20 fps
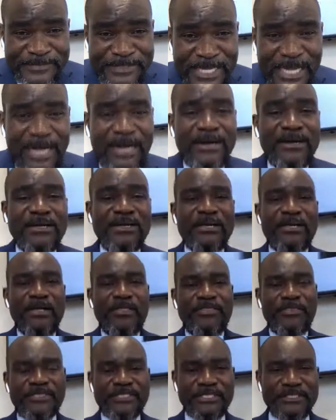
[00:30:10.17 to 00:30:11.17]
Now,
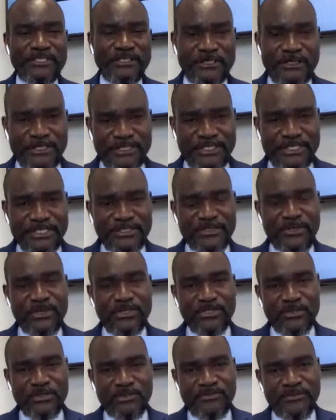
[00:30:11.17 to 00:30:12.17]
this is going
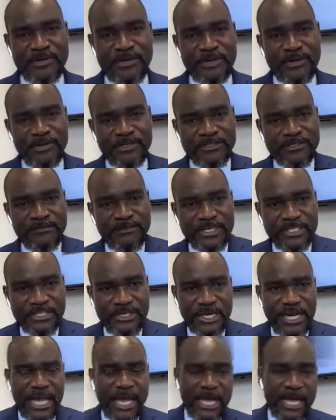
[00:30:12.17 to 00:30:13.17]
to be very
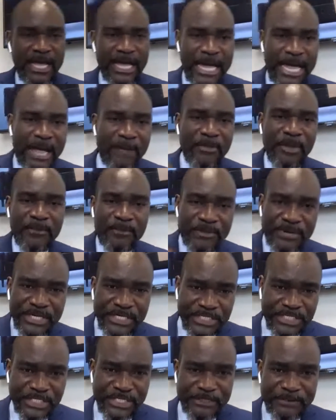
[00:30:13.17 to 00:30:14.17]
controversial. Now, I'm a
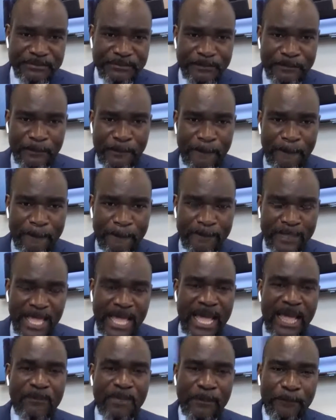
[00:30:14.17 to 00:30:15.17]
preacher.
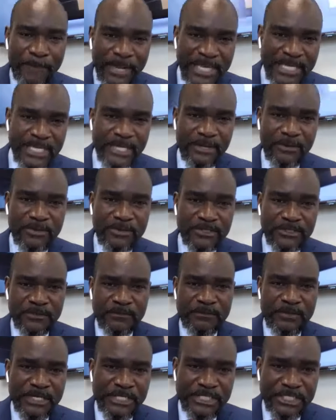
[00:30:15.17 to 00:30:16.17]
I'm a Pentecostal
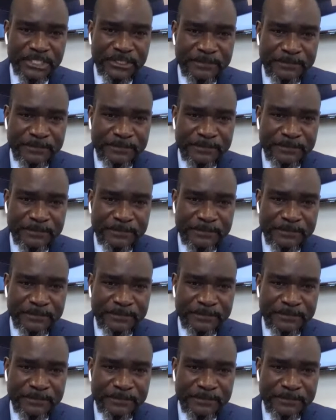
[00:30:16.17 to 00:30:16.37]
preacher.